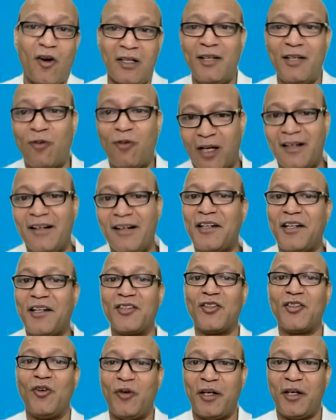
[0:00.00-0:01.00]
all the
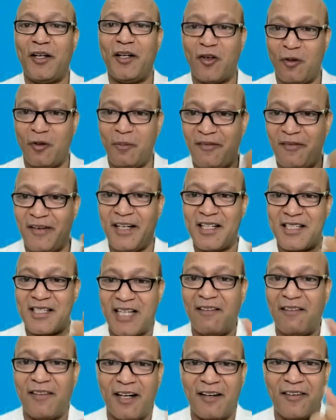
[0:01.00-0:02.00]
volunteers over here to be very
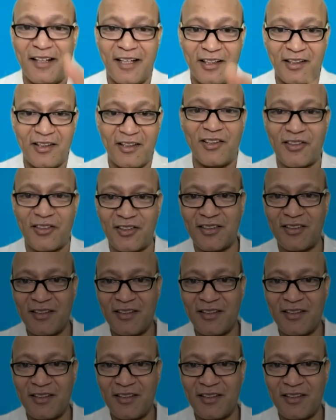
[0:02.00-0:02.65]
self-driven in this.